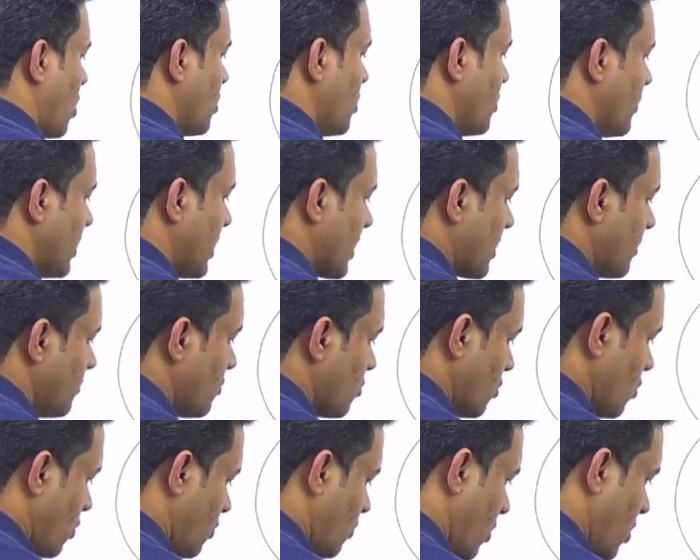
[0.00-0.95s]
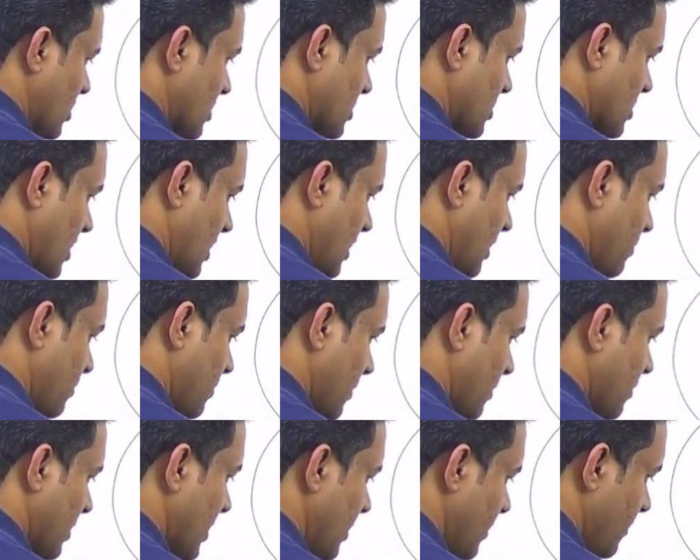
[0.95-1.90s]
on you will come to know what is the heap
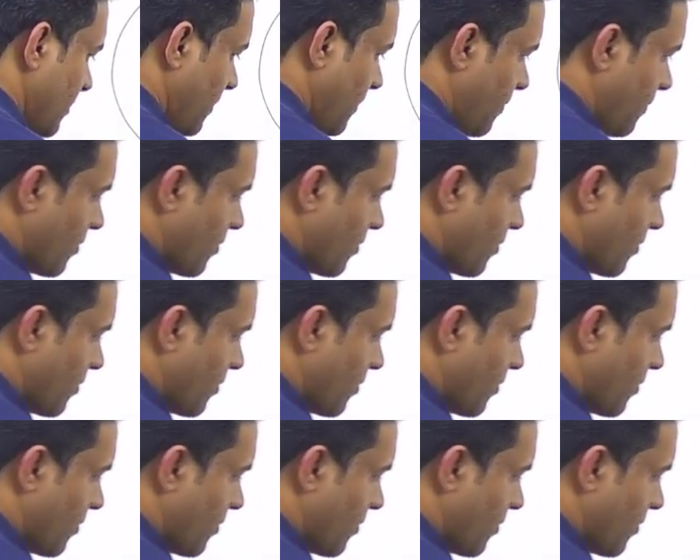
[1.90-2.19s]
memory.